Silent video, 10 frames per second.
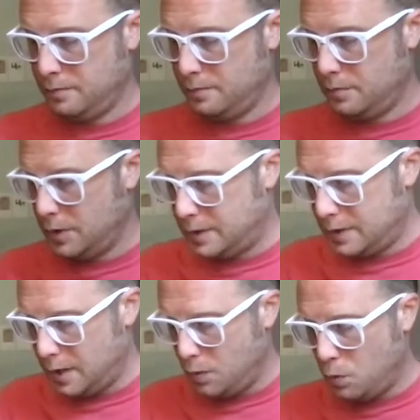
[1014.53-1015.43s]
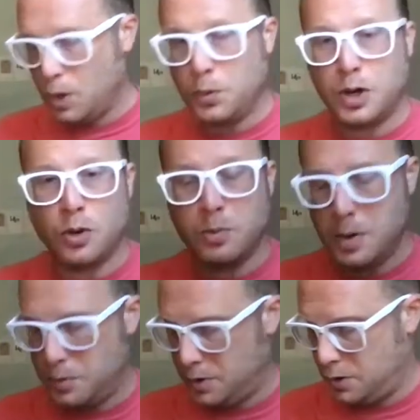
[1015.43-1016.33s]
Let's see what we can
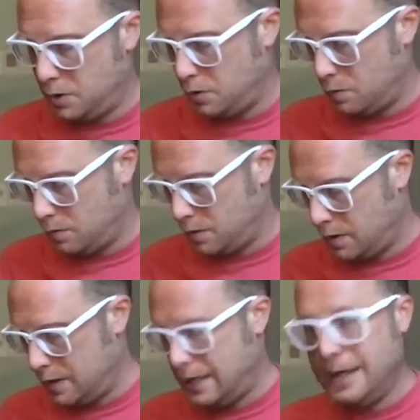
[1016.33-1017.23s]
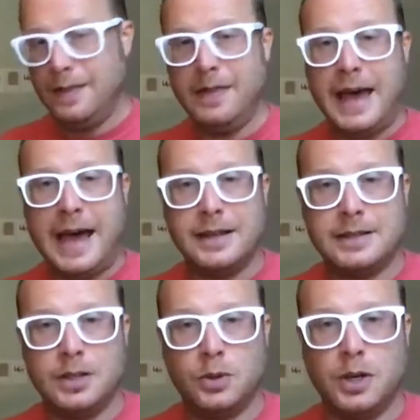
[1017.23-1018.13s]
remember to do in that
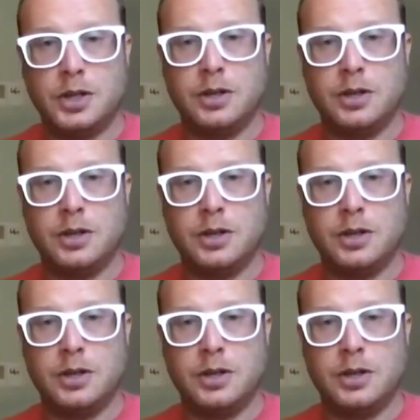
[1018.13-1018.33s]
situation.